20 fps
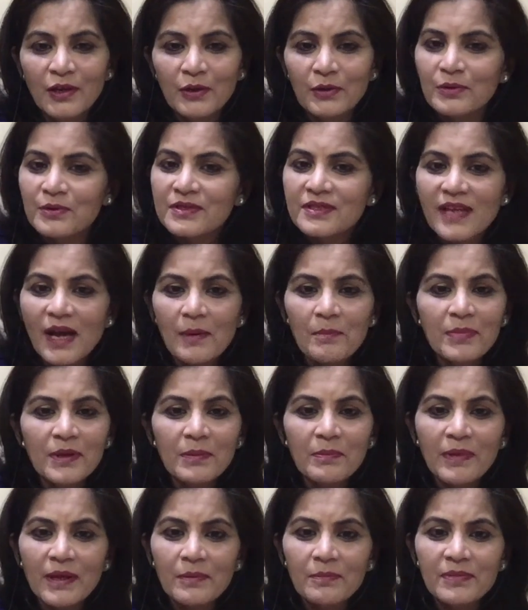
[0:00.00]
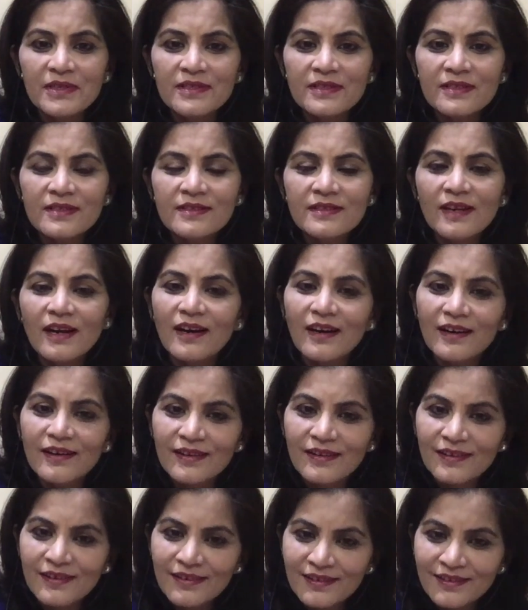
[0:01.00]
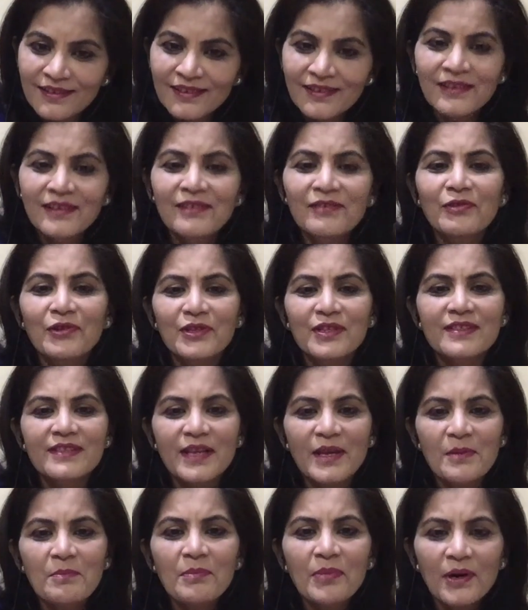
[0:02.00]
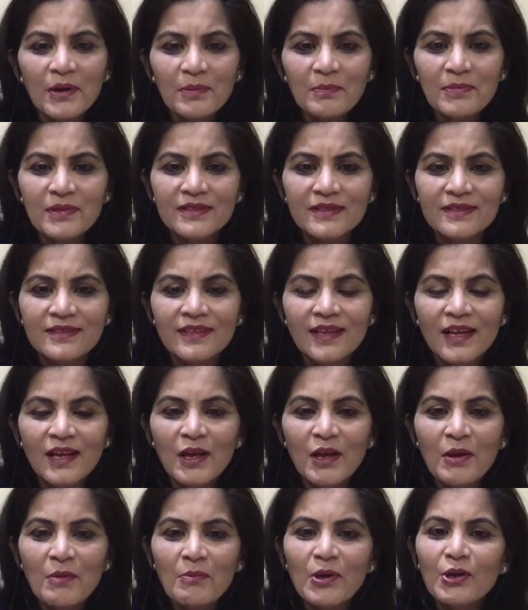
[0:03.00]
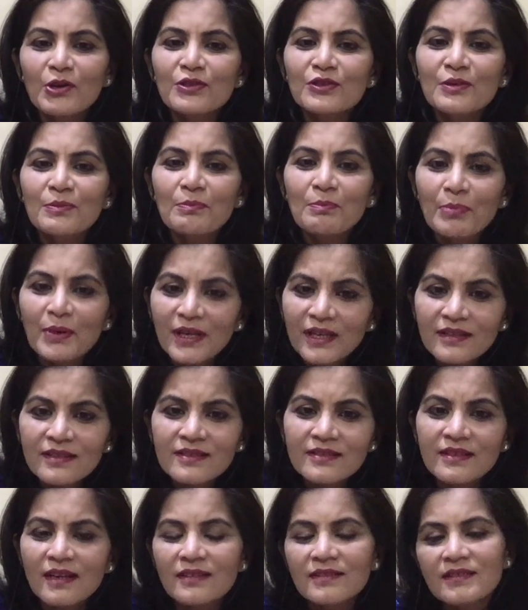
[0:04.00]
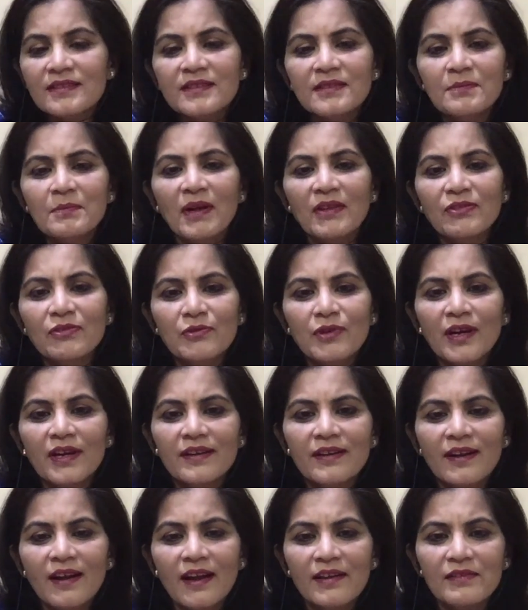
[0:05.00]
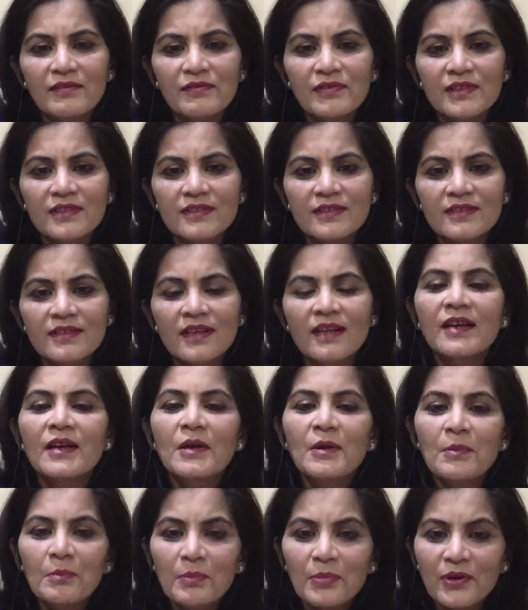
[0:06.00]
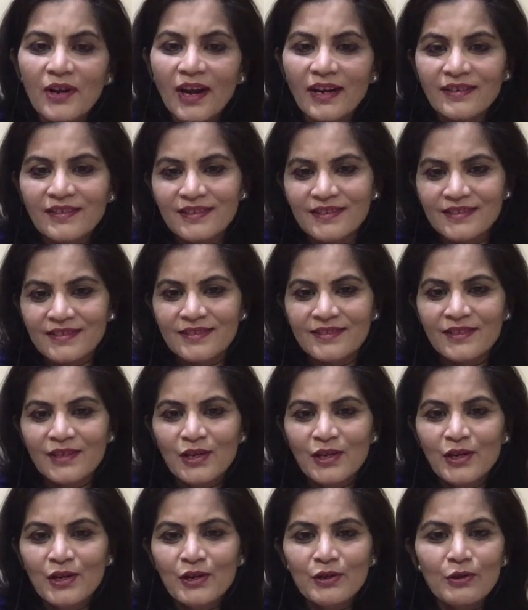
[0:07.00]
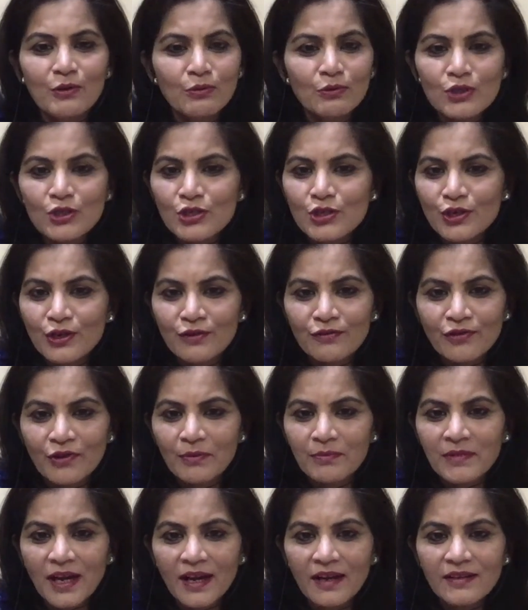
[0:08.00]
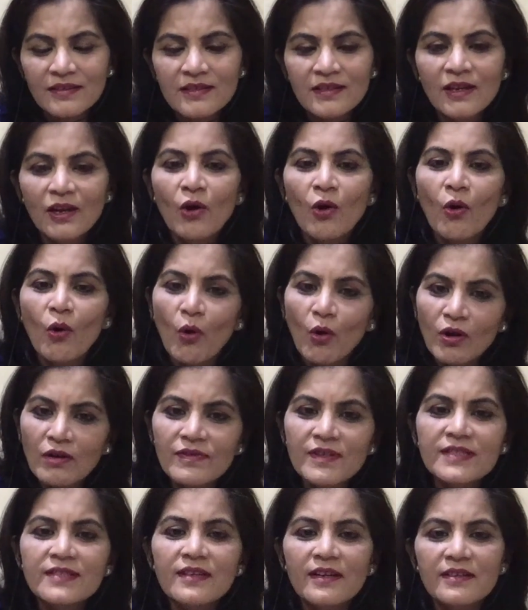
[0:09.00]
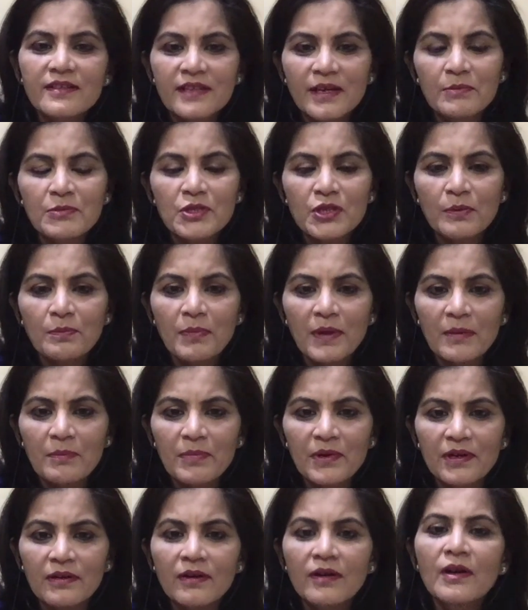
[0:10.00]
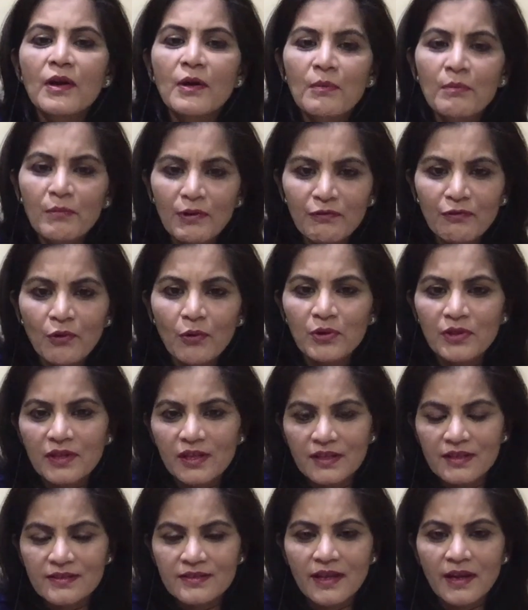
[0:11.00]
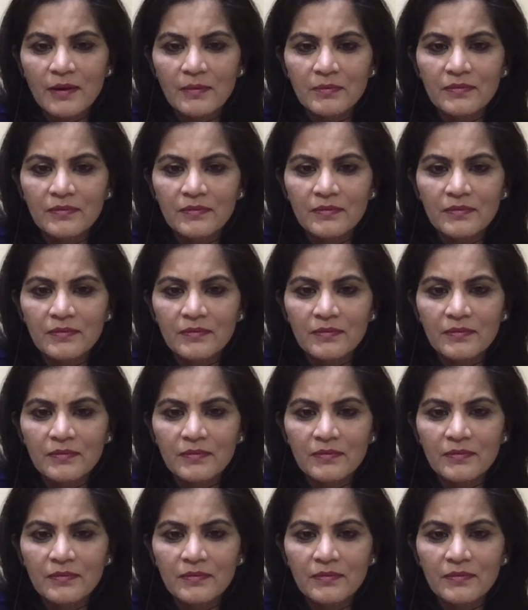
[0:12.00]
Sample papers are for the same purpose, because the biggest success mantra in life is practice. Don't shirk from that. Always attempt a paper before the exam.